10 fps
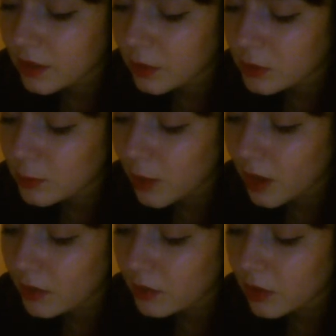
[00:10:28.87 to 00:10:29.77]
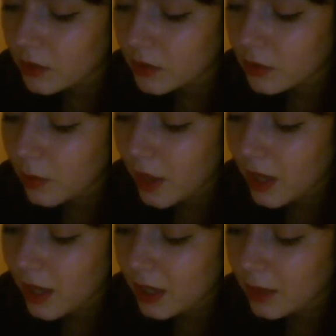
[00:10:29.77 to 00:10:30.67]
was part rotted
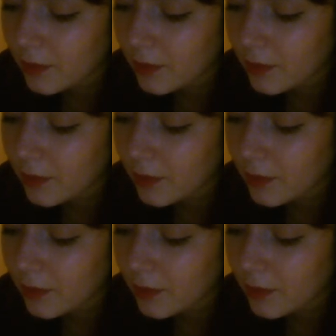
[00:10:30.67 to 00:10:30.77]
away,